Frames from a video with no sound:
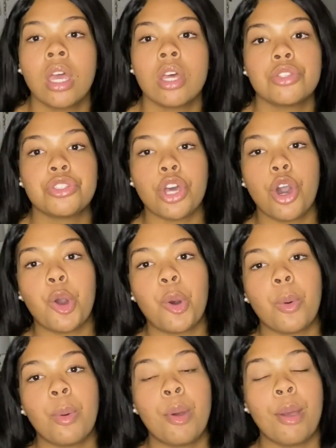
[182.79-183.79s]

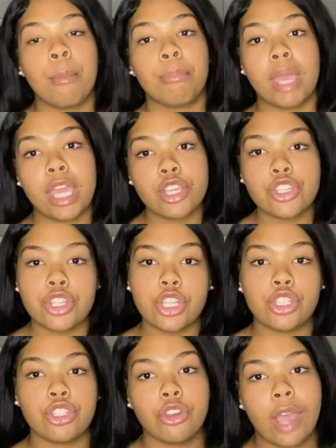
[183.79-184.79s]
So make sure
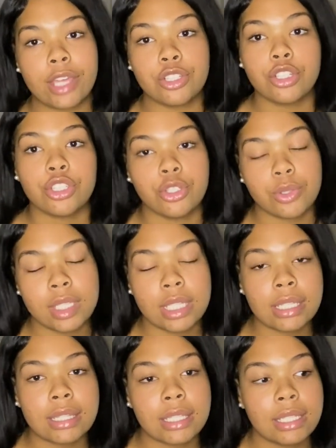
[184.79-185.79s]
that you guys are
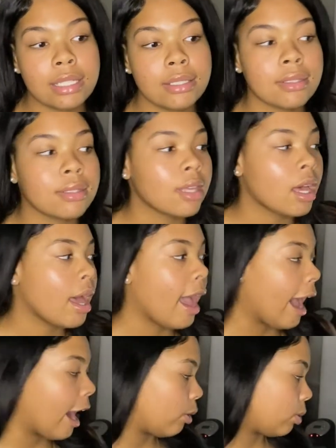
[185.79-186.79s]
using these
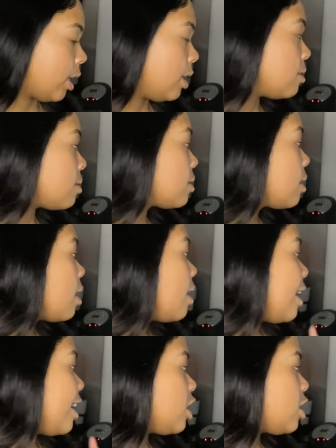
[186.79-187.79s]
outlets,
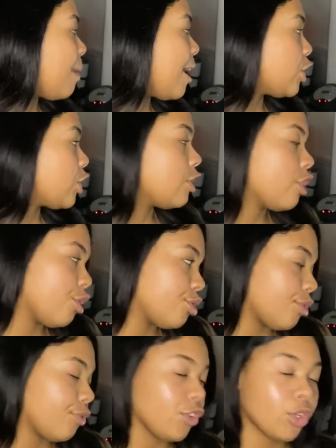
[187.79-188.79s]
especially those
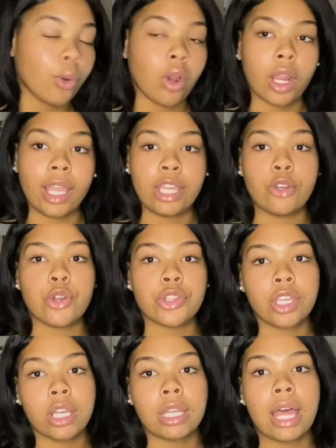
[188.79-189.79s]
of you who are in North
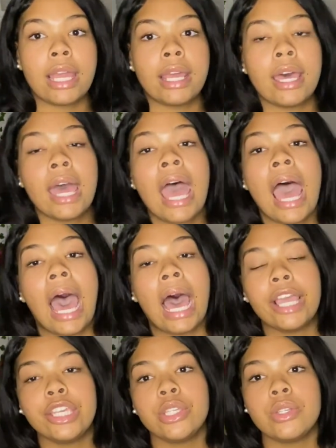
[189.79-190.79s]
Carolina.
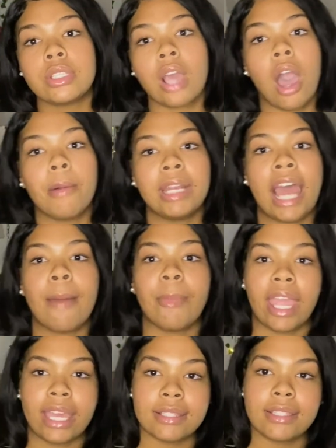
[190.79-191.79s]
I use Common App
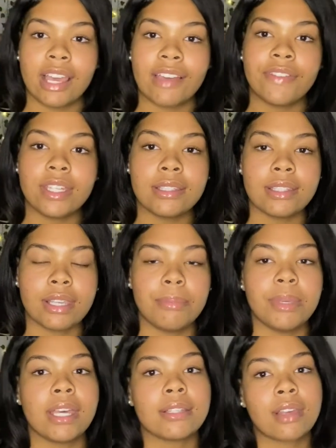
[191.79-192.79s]
and CFNC
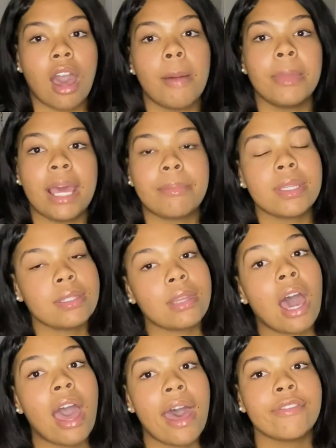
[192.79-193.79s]
because Common App does
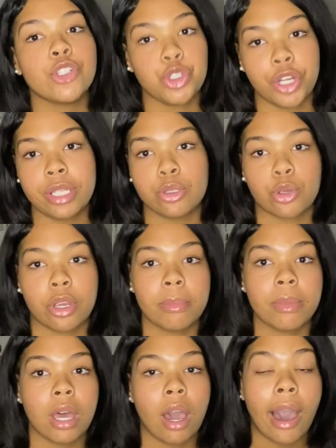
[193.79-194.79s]
not have a transcript
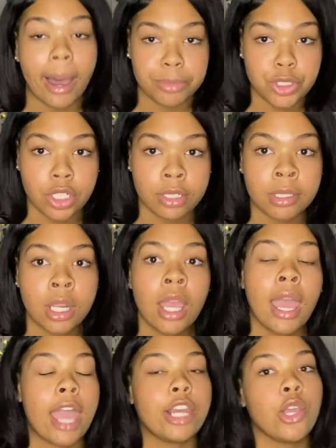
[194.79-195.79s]
option,
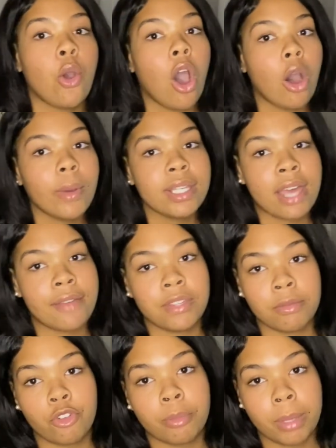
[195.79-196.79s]
and you always have to
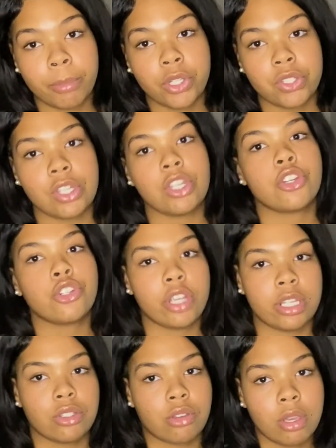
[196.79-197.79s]
remember to send your
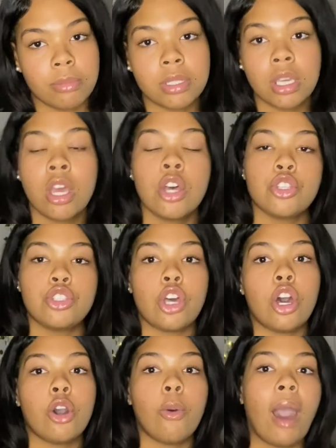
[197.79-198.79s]
transcripts.
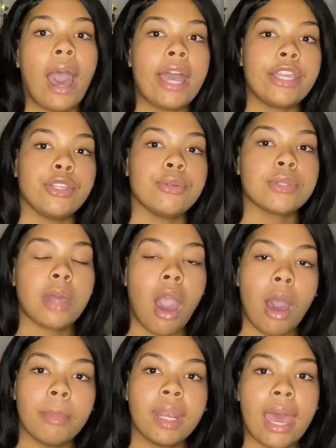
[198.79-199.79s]
So I use
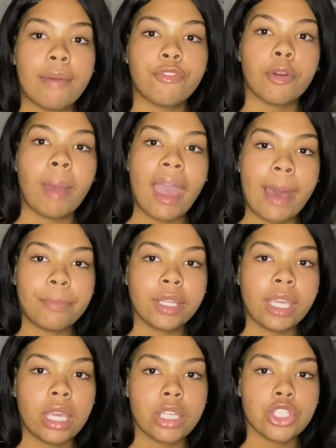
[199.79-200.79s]
Common App for my
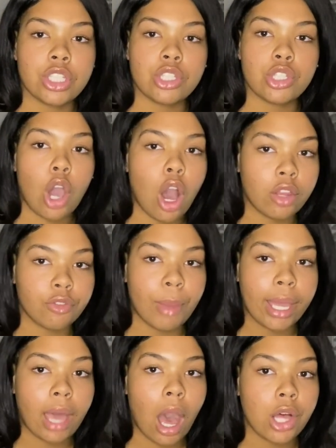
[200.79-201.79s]
applications to all of my
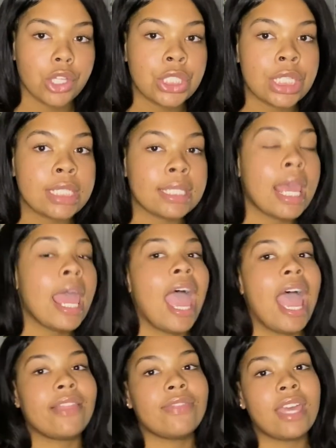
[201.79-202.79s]
colleges,
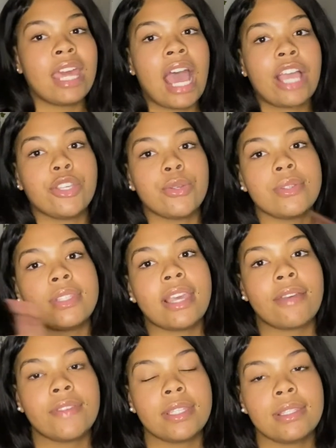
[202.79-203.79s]
and then I use
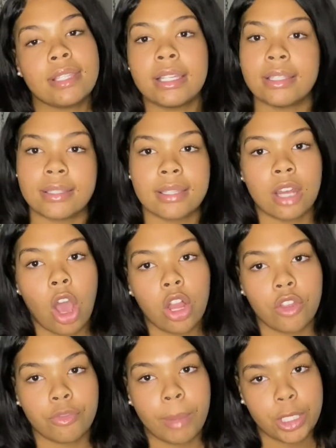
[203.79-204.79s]
CFNC to send all
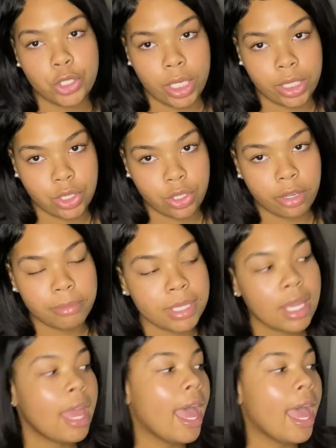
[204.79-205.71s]
of my transcripts.